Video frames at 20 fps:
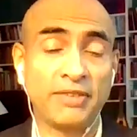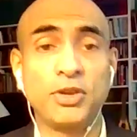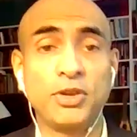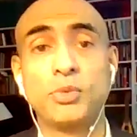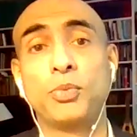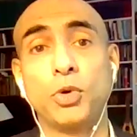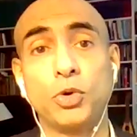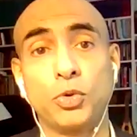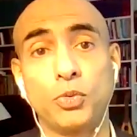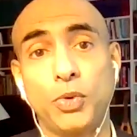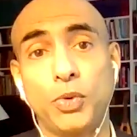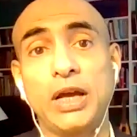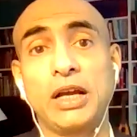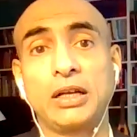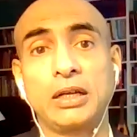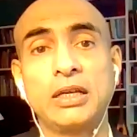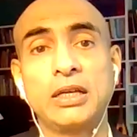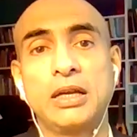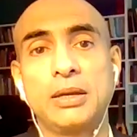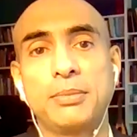view, won't
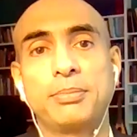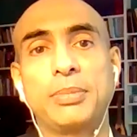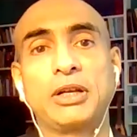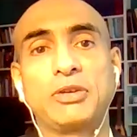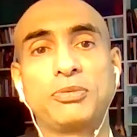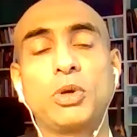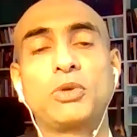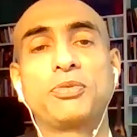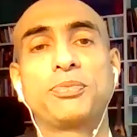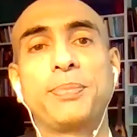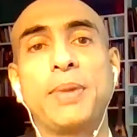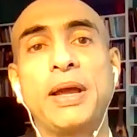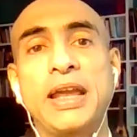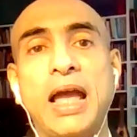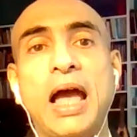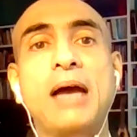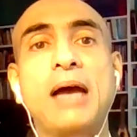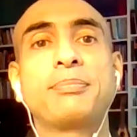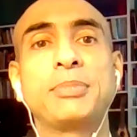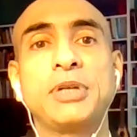work but what may
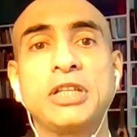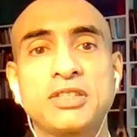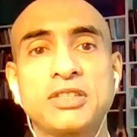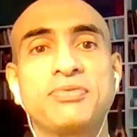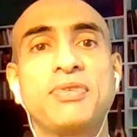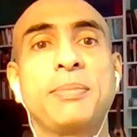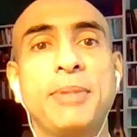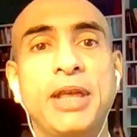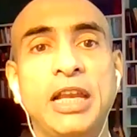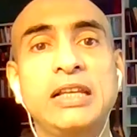happen is we may,